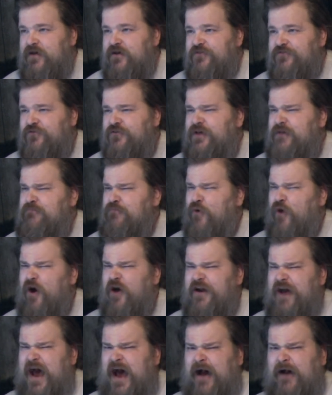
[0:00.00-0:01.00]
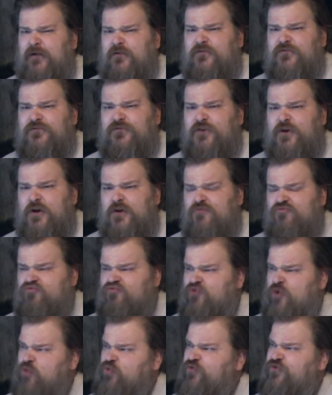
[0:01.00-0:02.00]
So they brought out
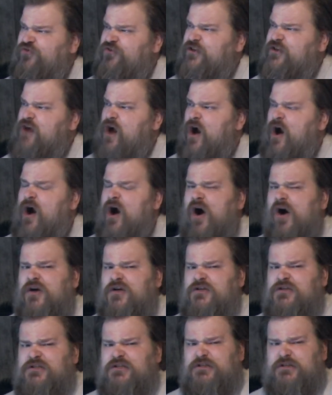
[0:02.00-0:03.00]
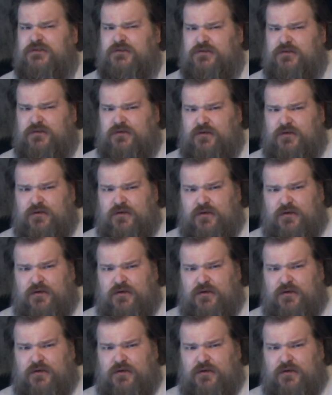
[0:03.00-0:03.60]
roasted oxen